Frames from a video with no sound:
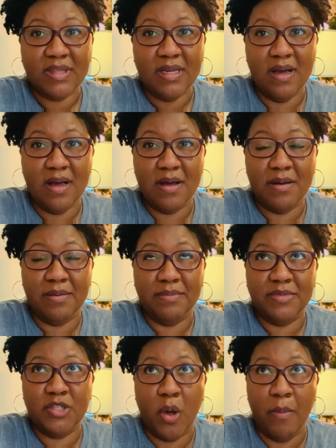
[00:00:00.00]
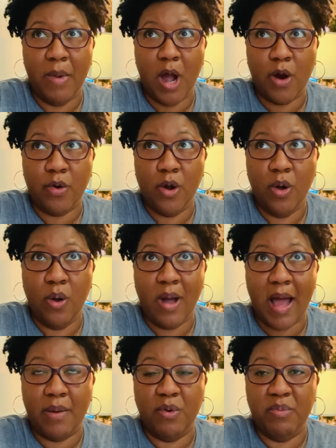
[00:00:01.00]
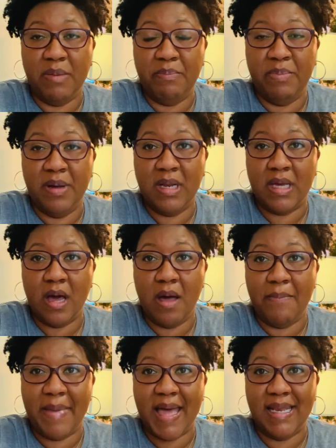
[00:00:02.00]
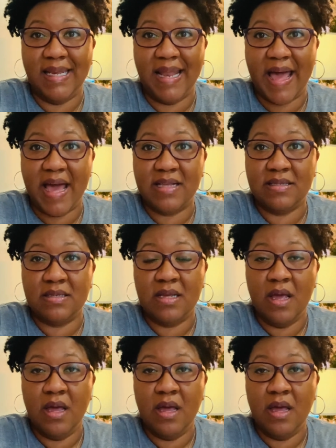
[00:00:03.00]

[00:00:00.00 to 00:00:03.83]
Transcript: Um, tomorrow I will be putting up my last